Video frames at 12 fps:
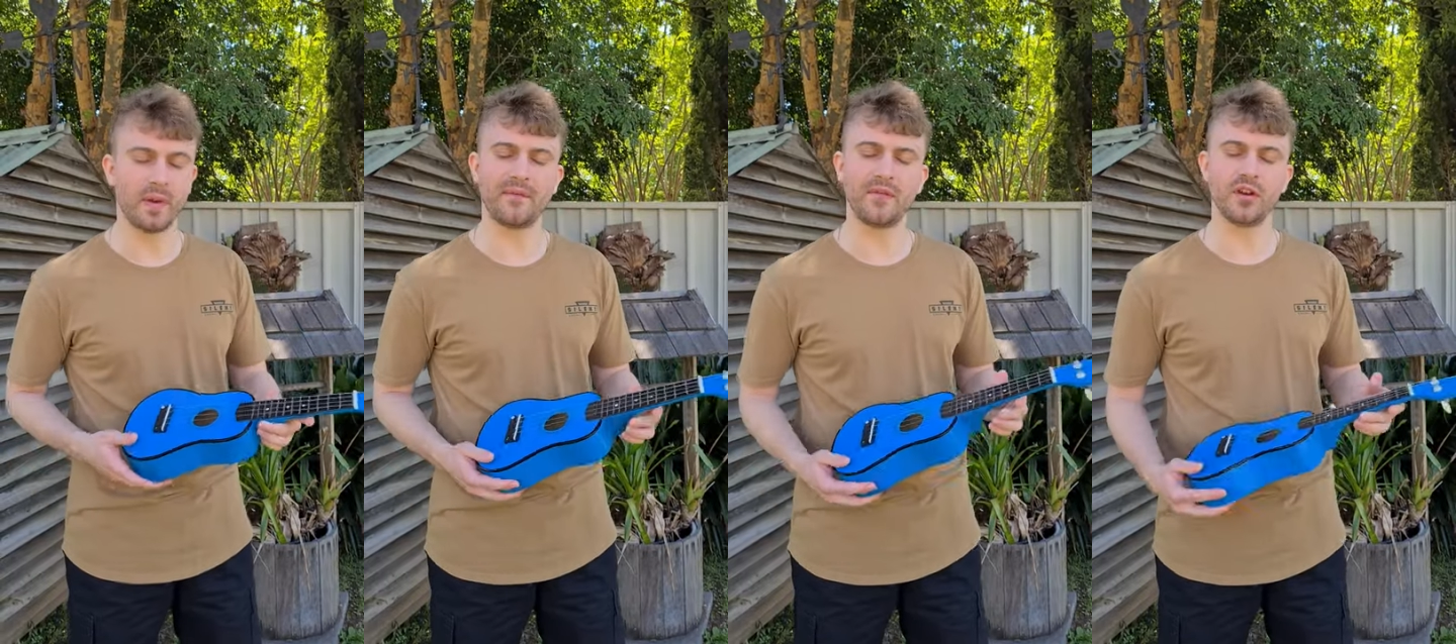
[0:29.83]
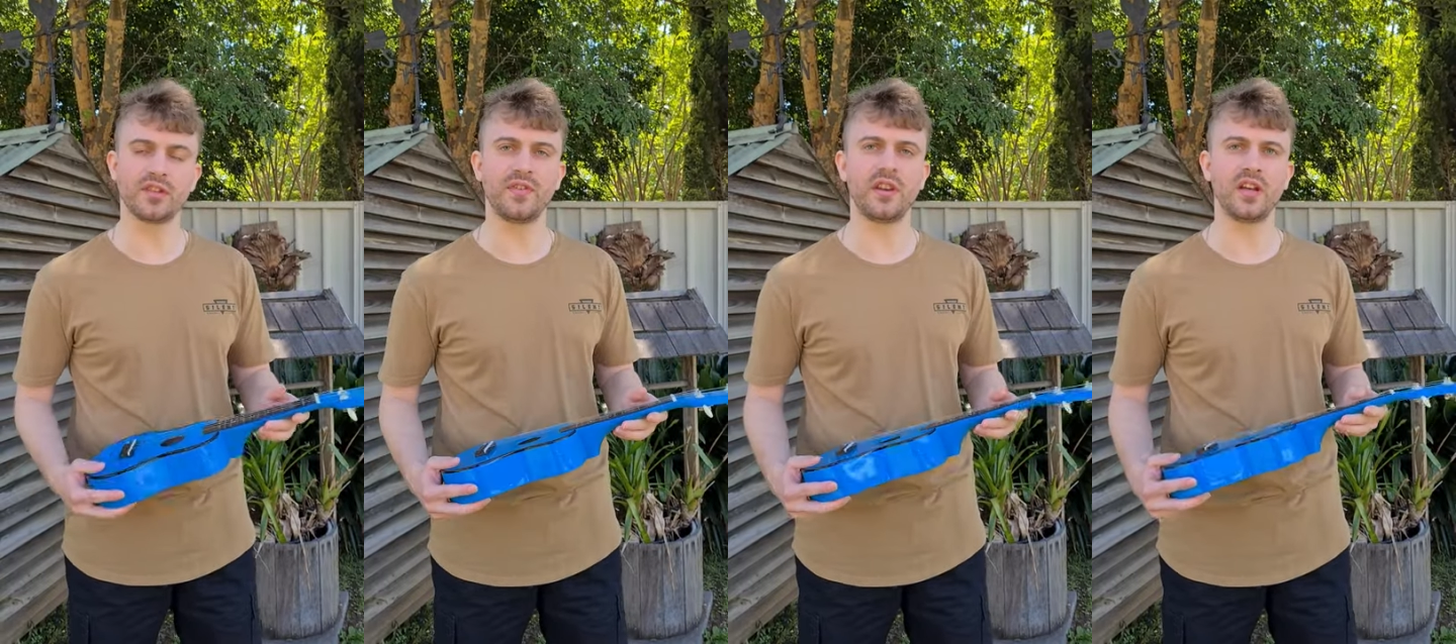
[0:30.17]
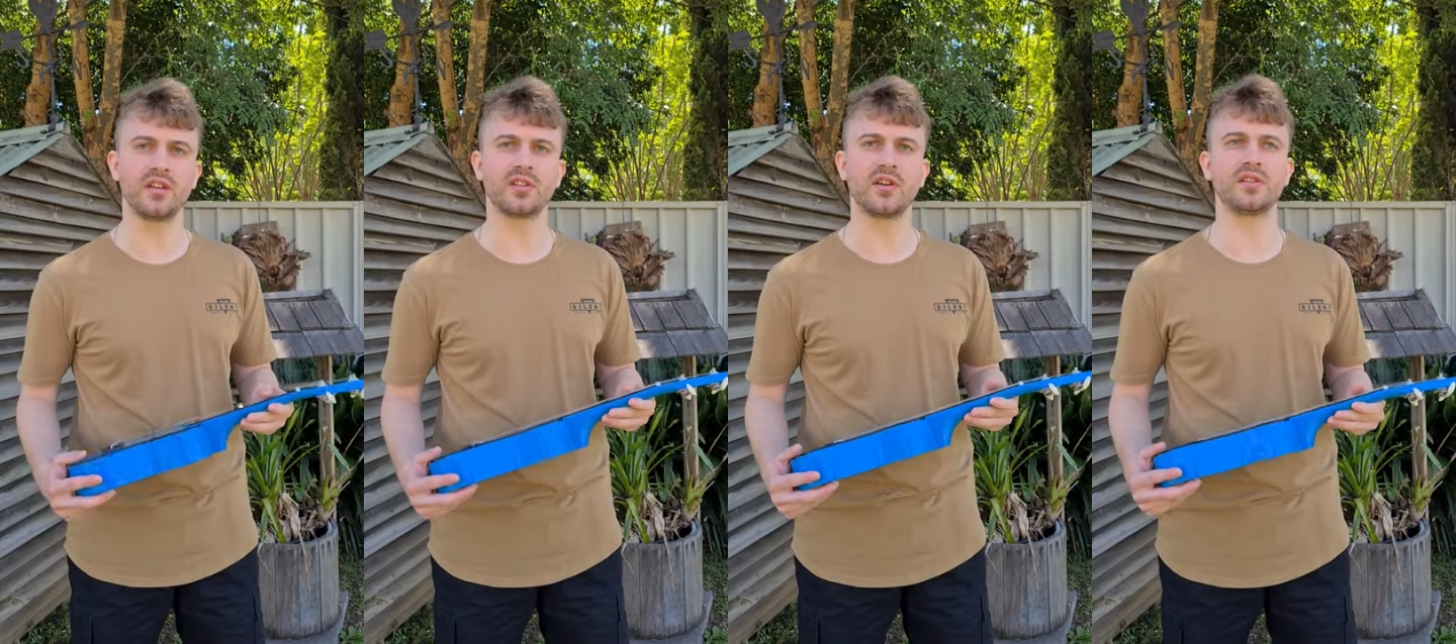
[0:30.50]
my first video
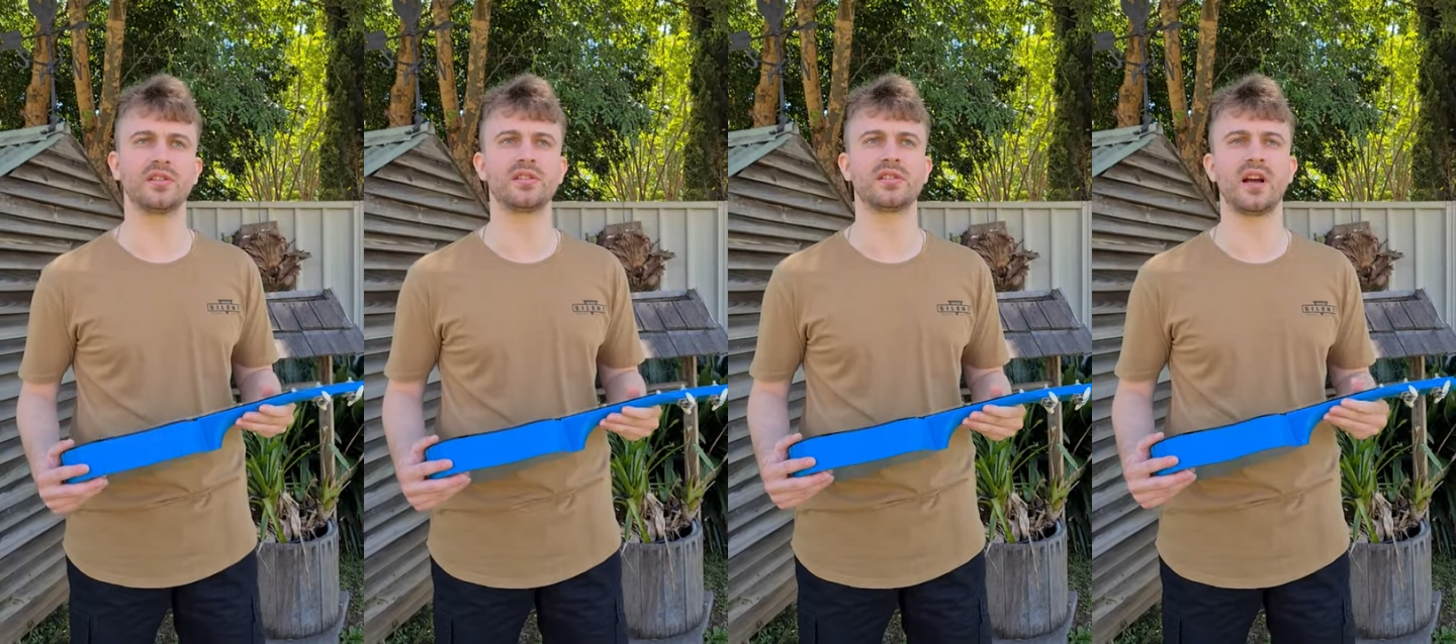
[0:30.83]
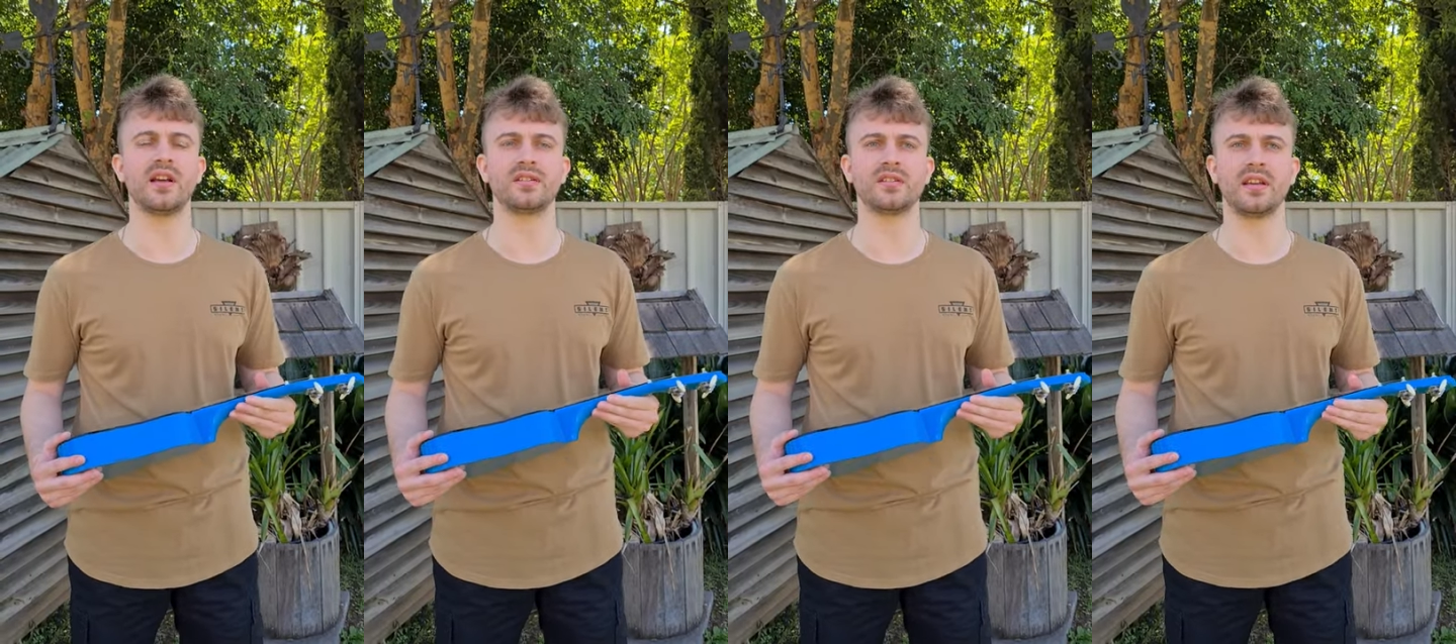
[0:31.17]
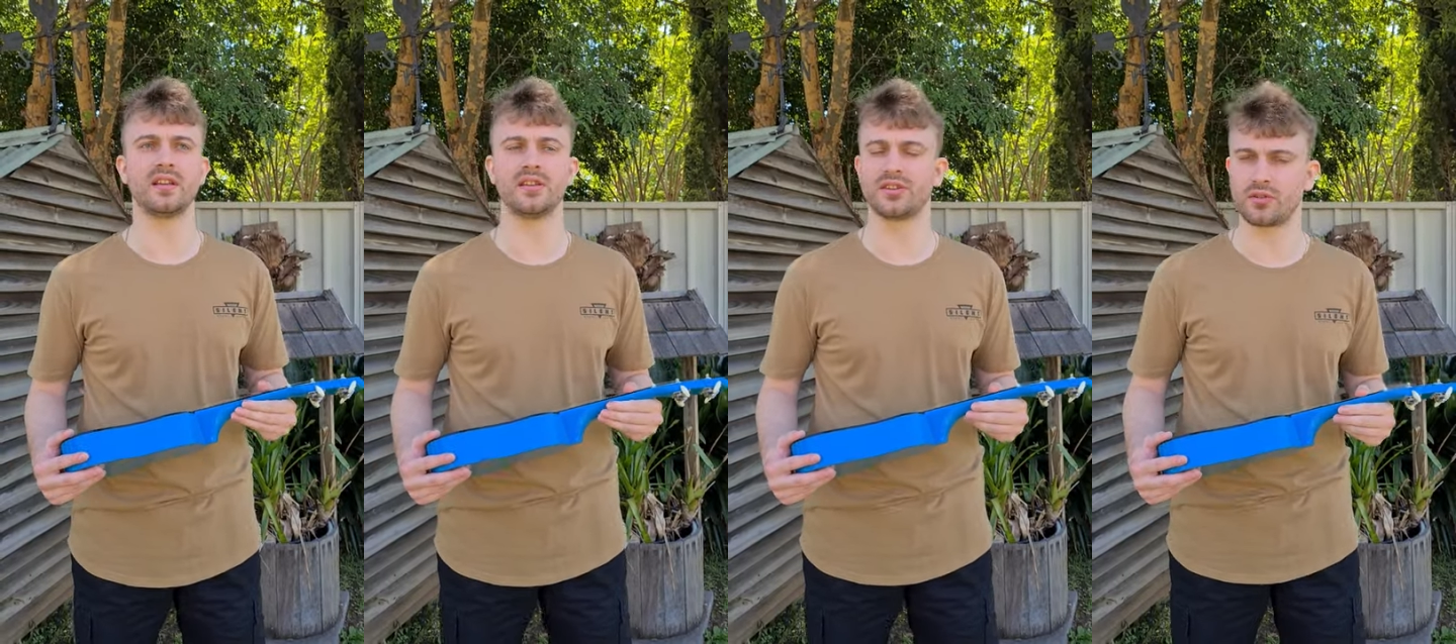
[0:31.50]
is going to discuss
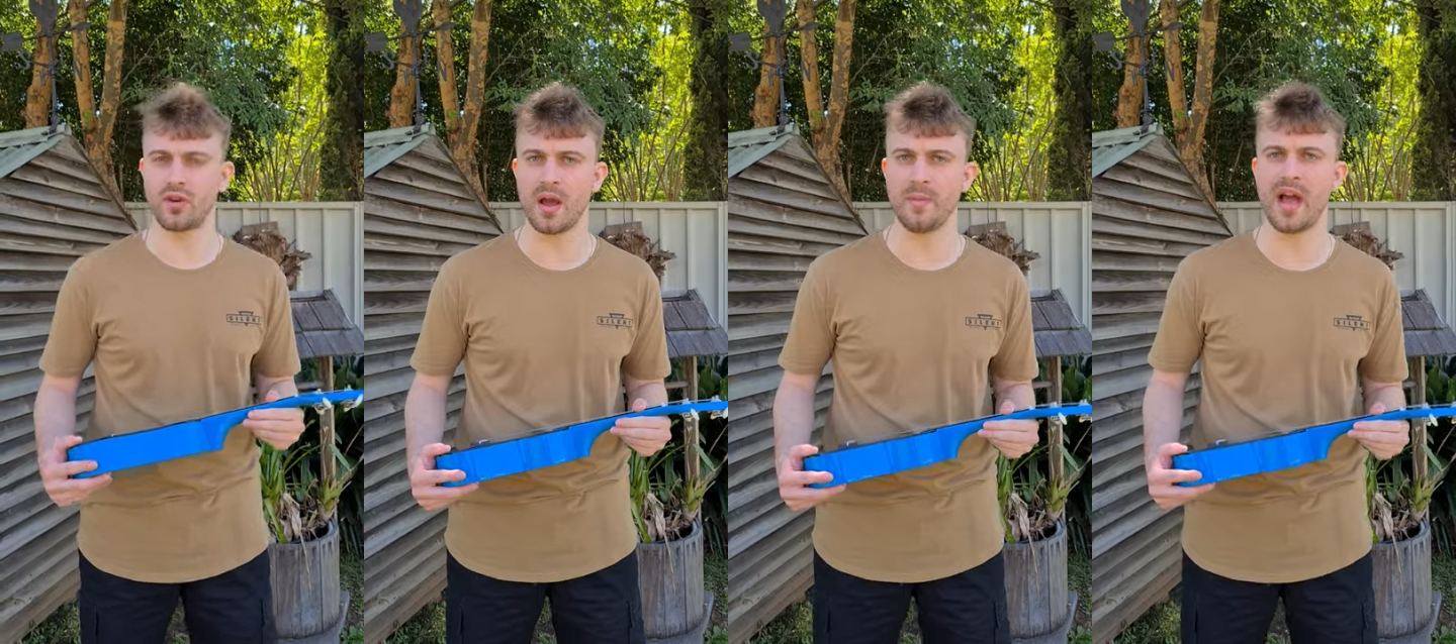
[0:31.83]
and describe